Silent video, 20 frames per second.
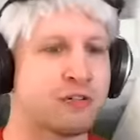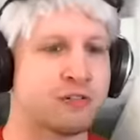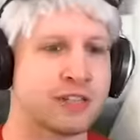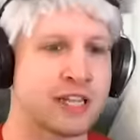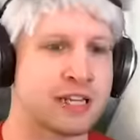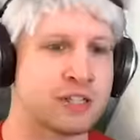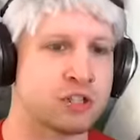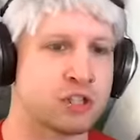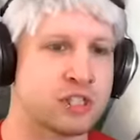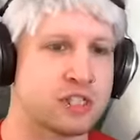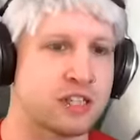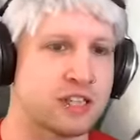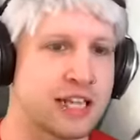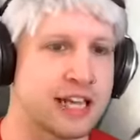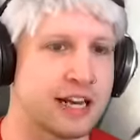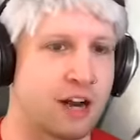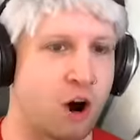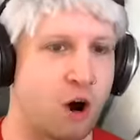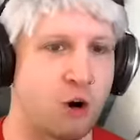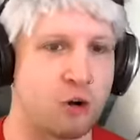don't they just
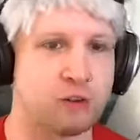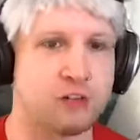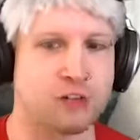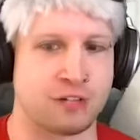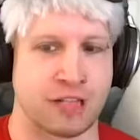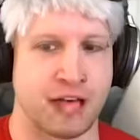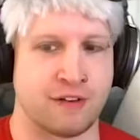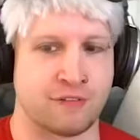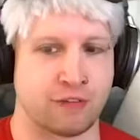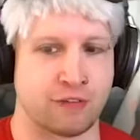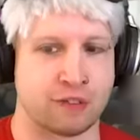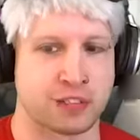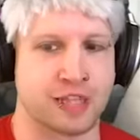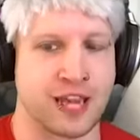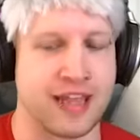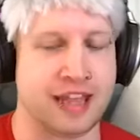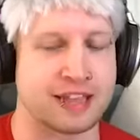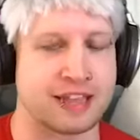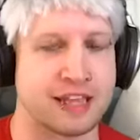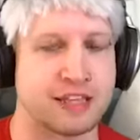delete all the levels
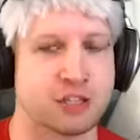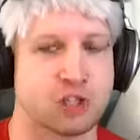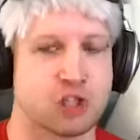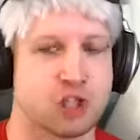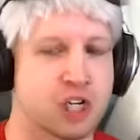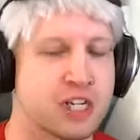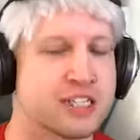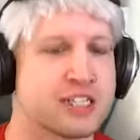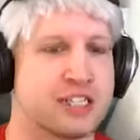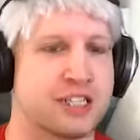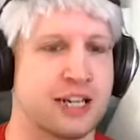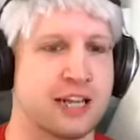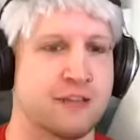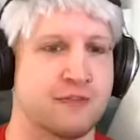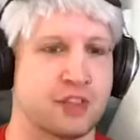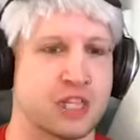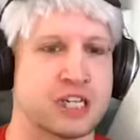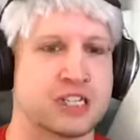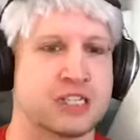and then just leave